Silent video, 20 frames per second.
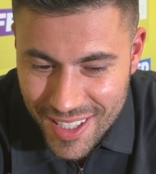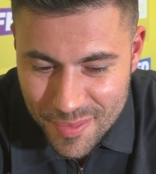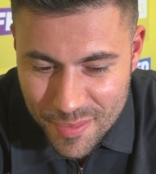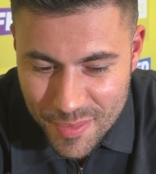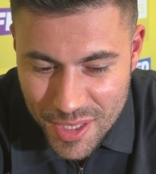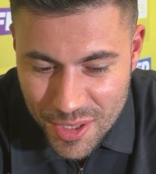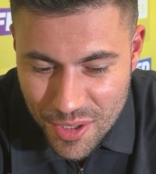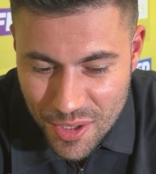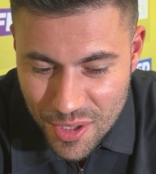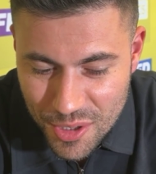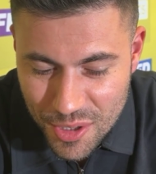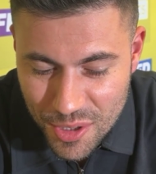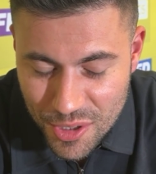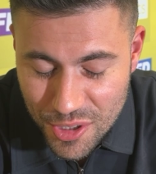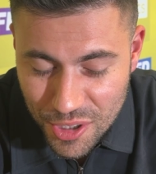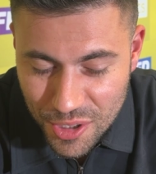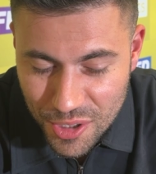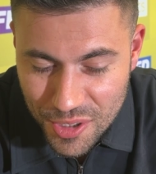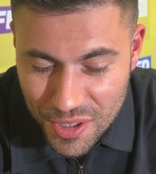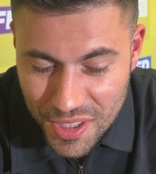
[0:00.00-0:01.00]
He's got such a
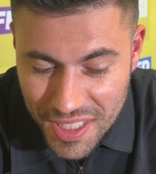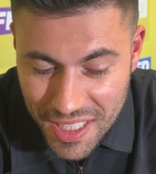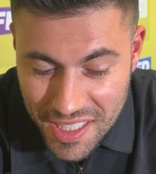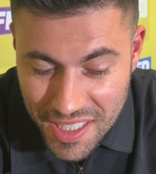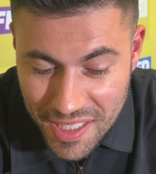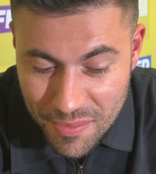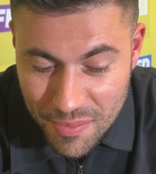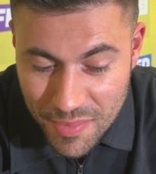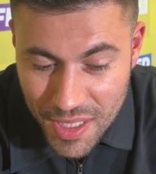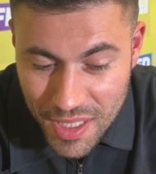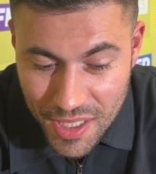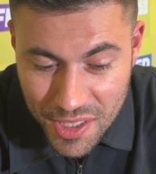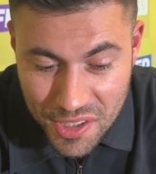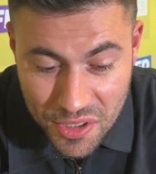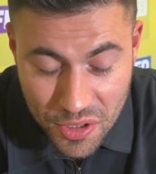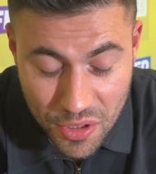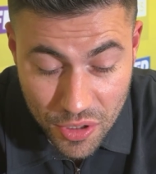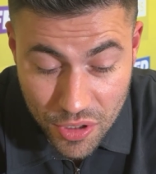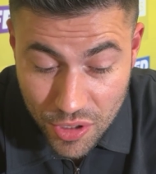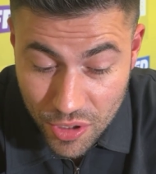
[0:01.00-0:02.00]
good team. He's
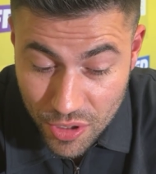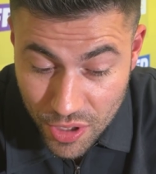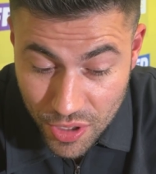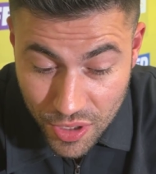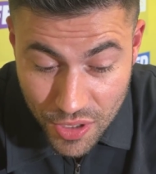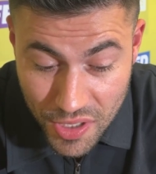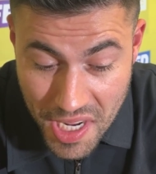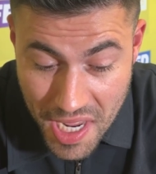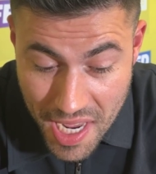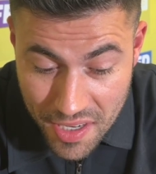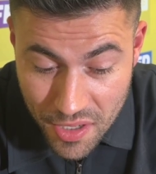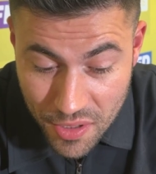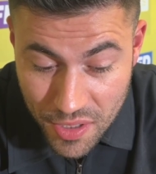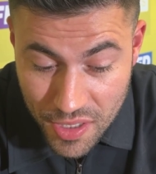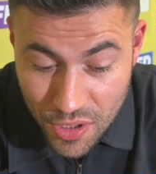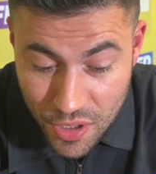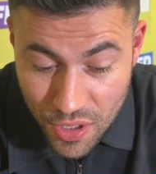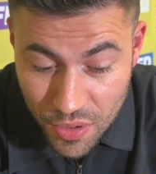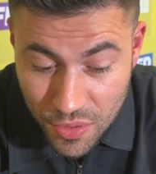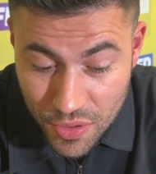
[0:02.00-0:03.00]
got such a good head on his
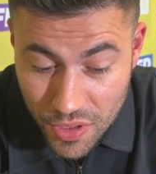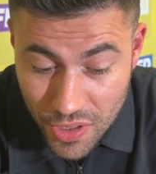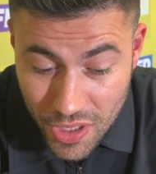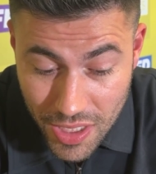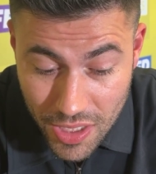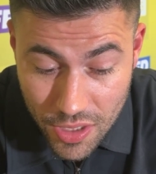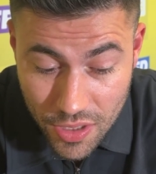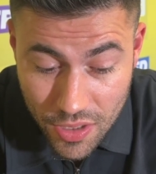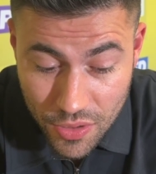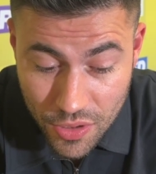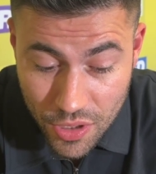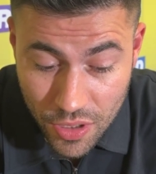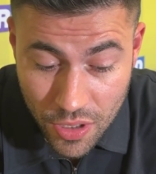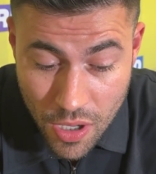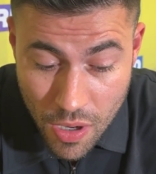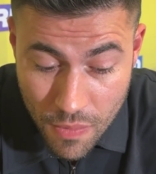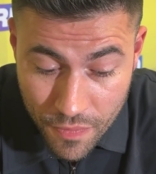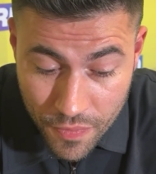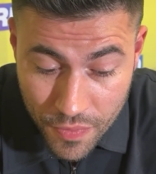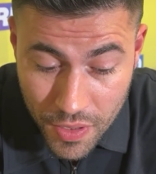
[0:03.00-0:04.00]
shoulders. He's such a
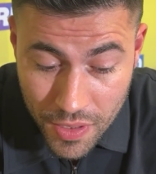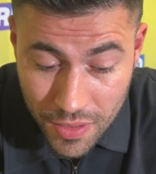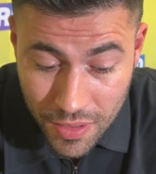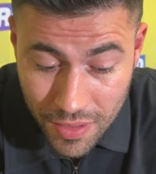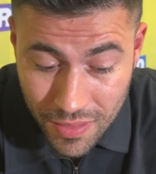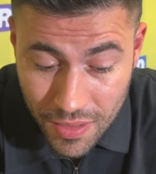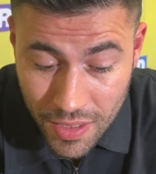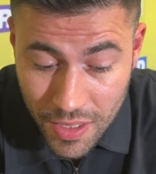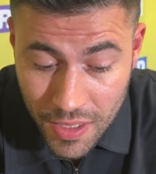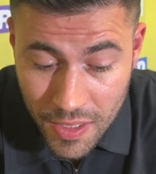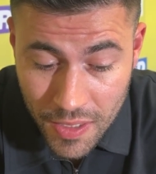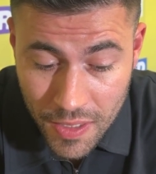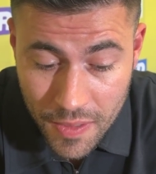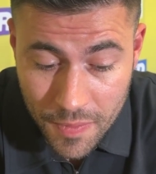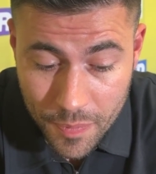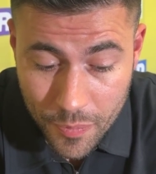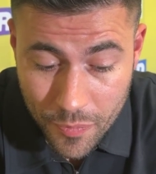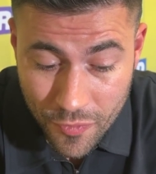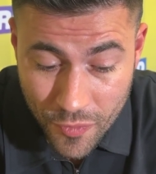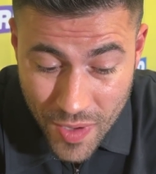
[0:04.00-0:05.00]
confident
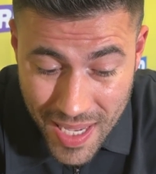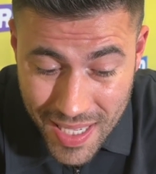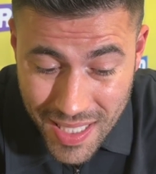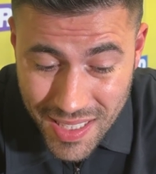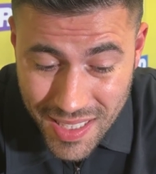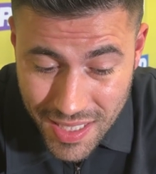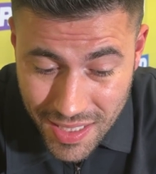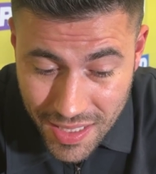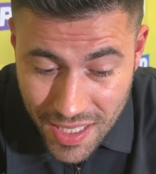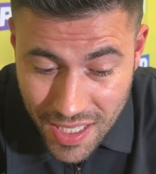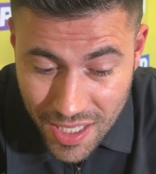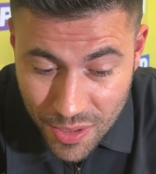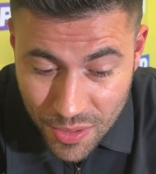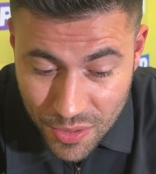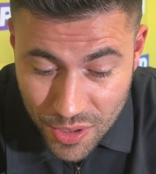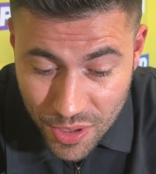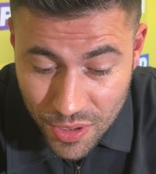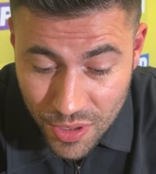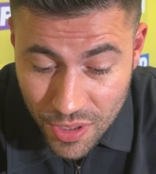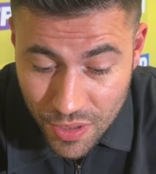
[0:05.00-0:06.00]
fighter now
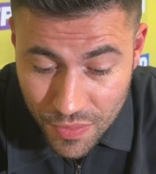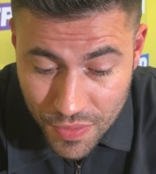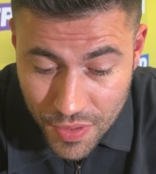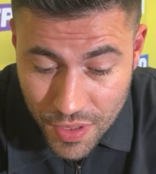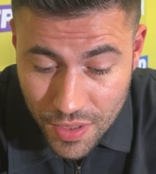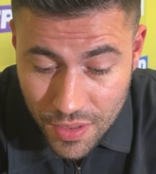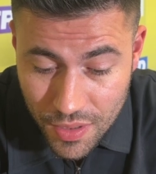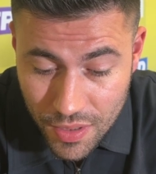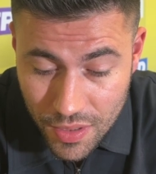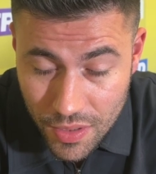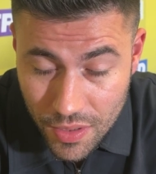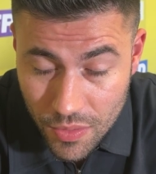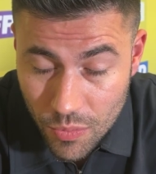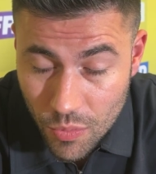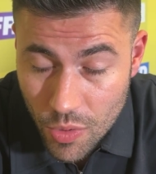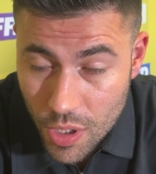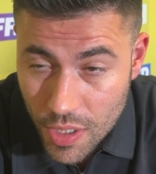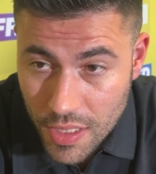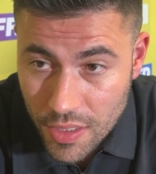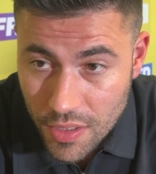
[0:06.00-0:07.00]
that loves
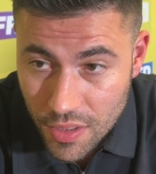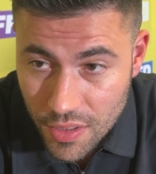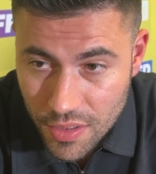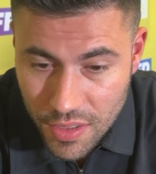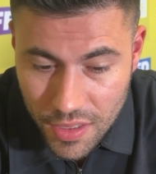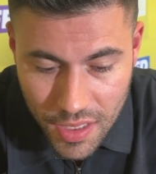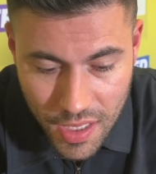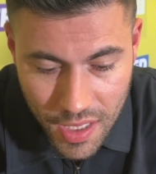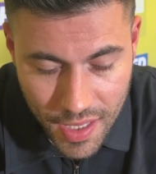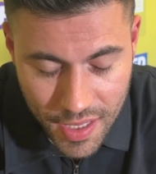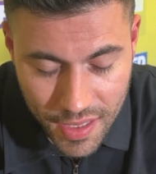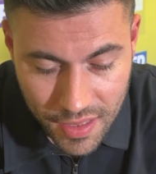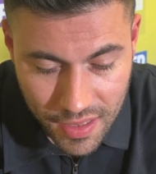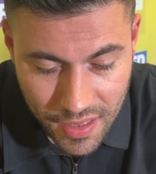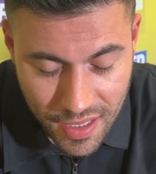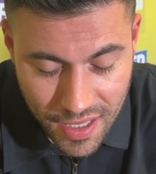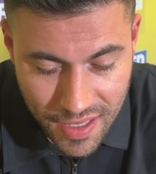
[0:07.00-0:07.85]
what he does, and